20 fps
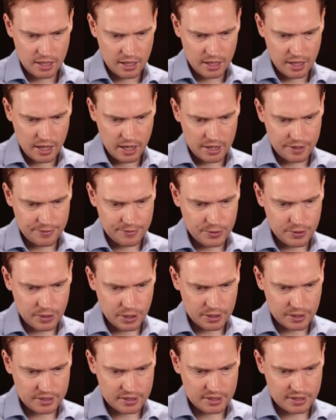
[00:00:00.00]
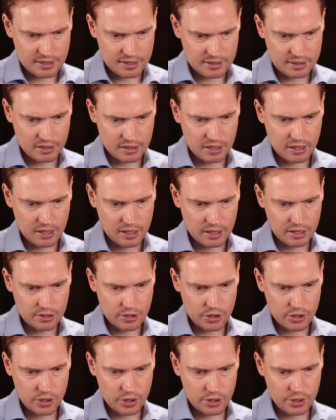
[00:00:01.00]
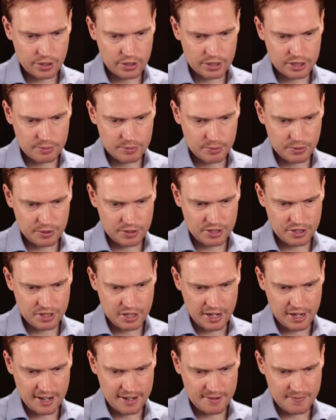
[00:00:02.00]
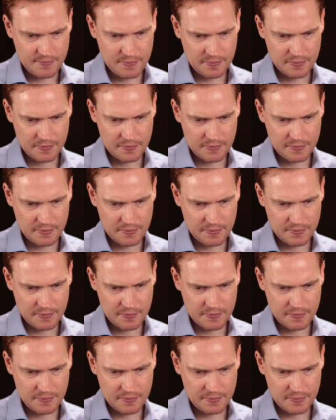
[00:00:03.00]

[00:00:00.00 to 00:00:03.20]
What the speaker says: And if you notice, there's a line earnings per share